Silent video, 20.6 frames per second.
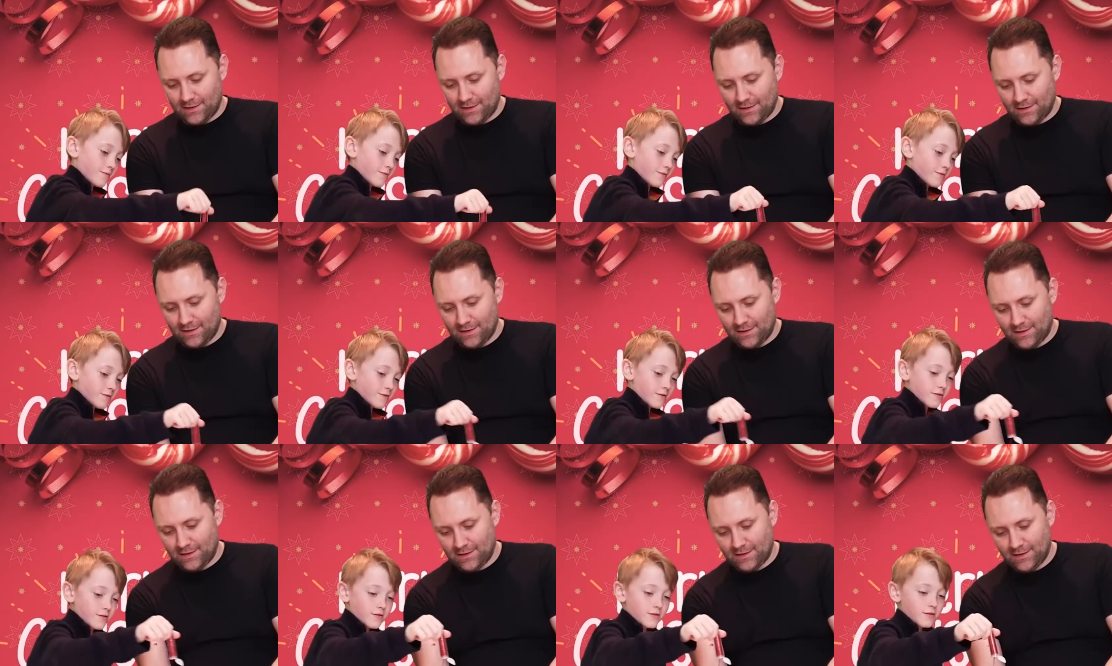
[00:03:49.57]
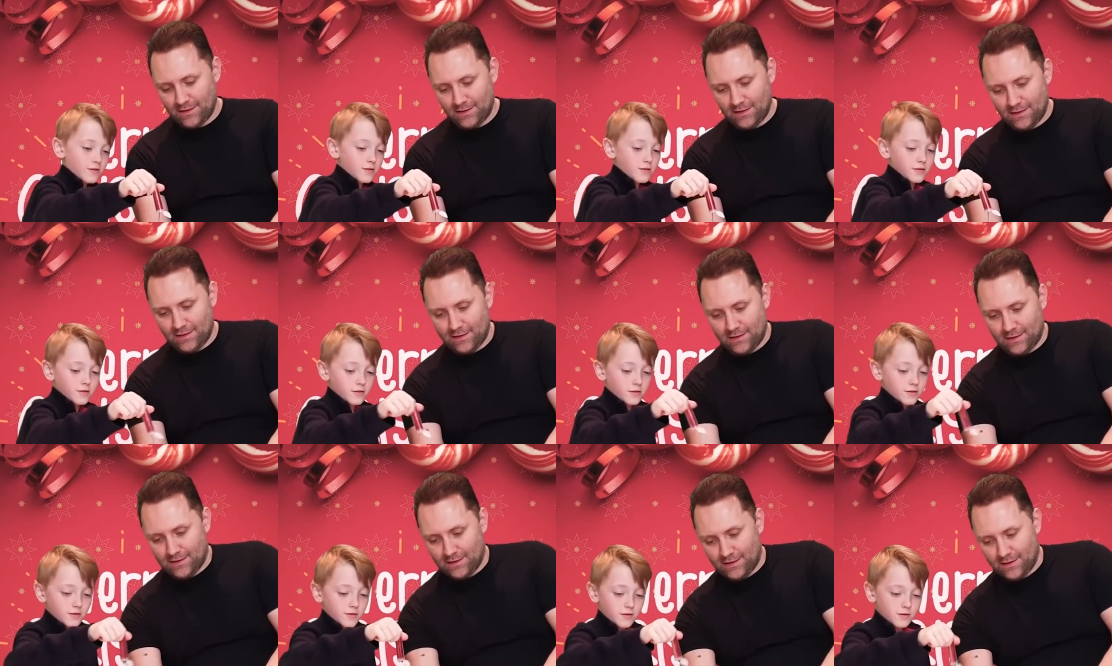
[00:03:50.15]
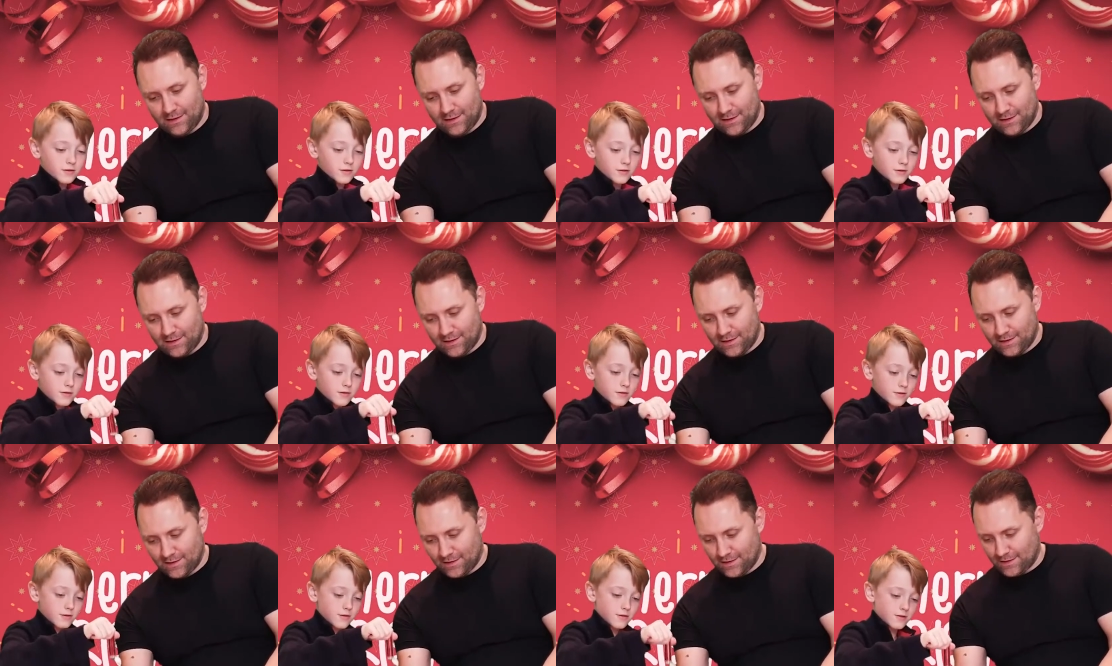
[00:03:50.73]

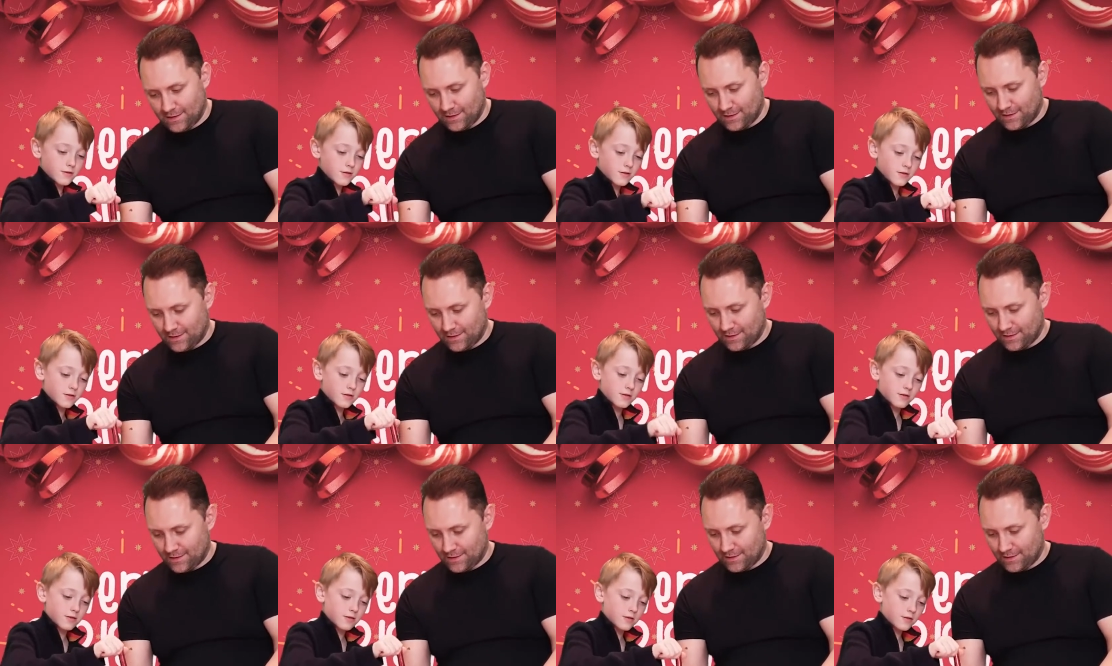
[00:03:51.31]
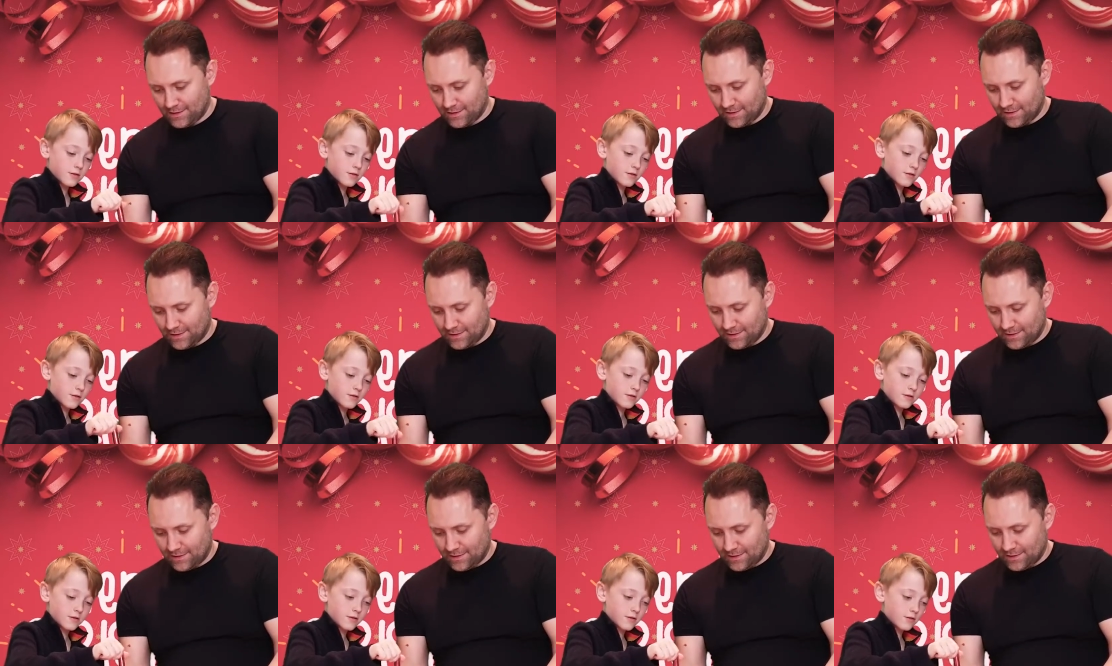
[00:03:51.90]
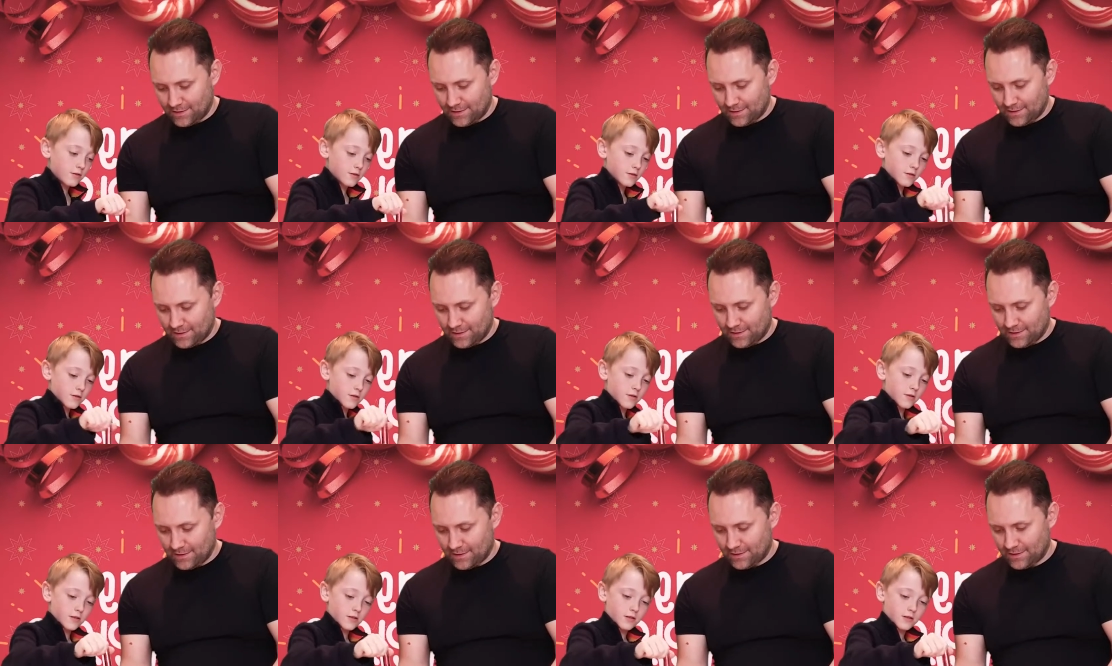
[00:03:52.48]

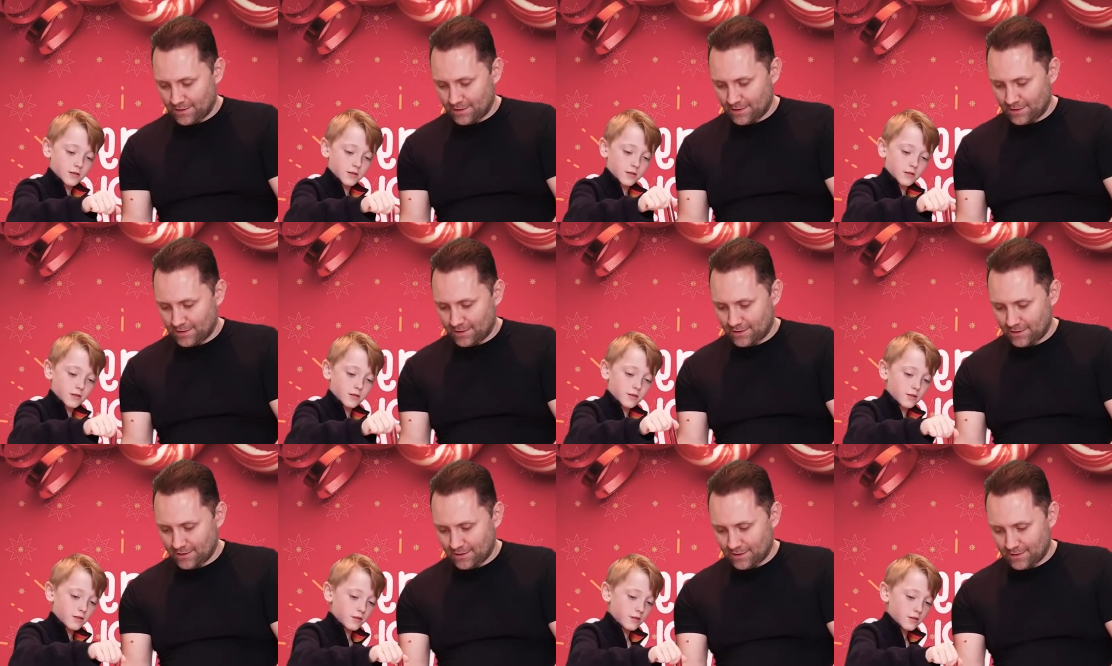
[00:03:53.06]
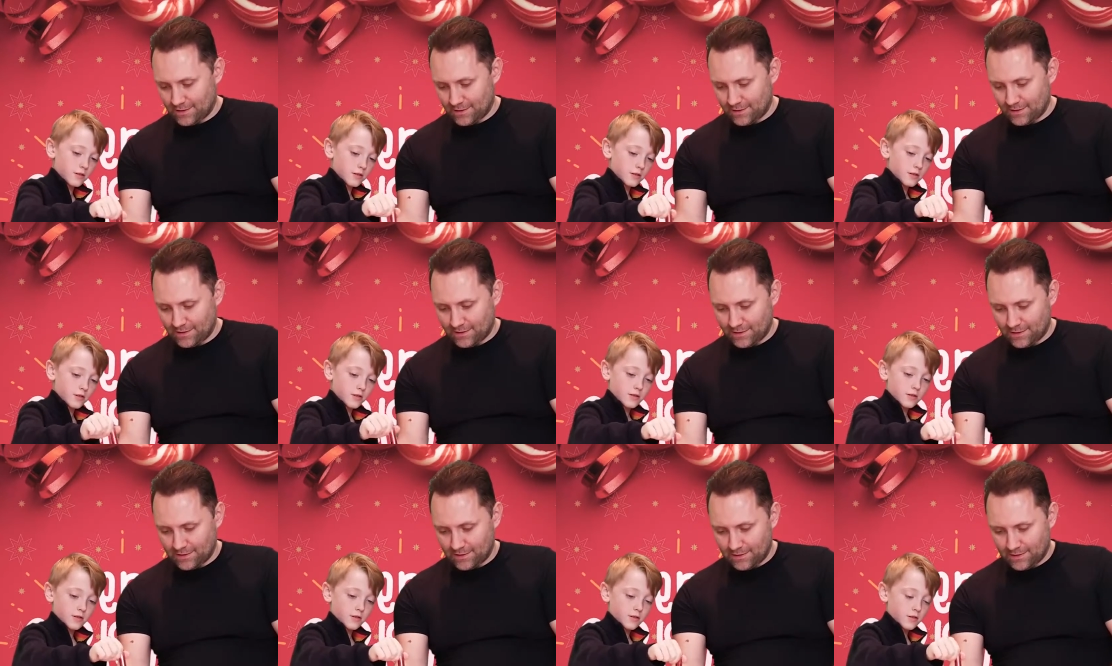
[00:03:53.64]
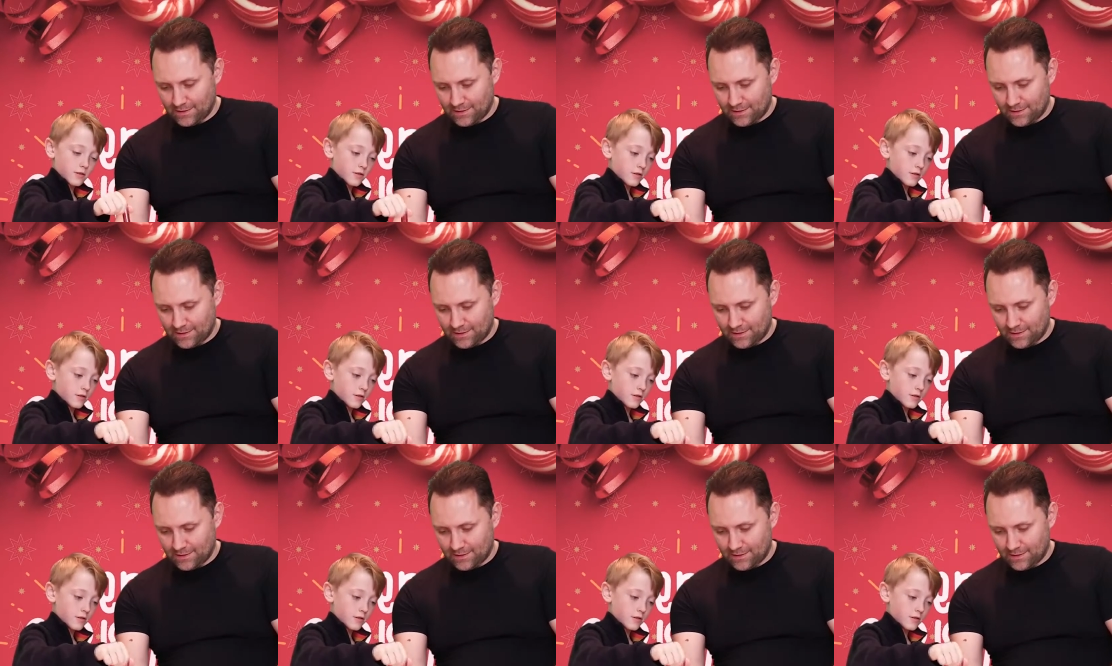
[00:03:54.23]
(silence)